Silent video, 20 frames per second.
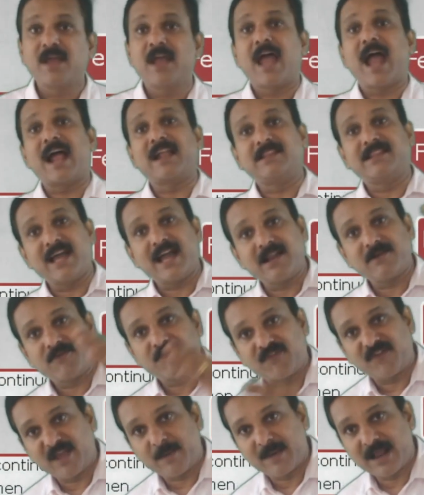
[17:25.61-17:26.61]
and then
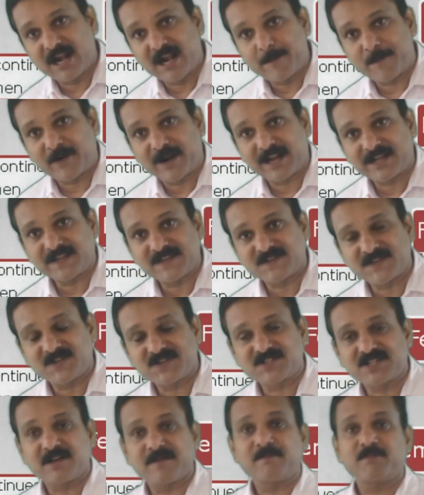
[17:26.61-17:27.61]
female reproductive
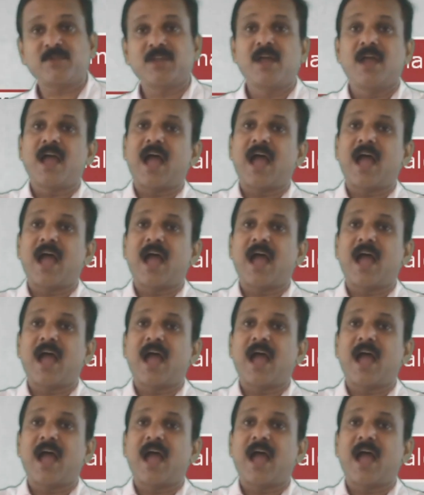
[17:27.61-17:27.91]
system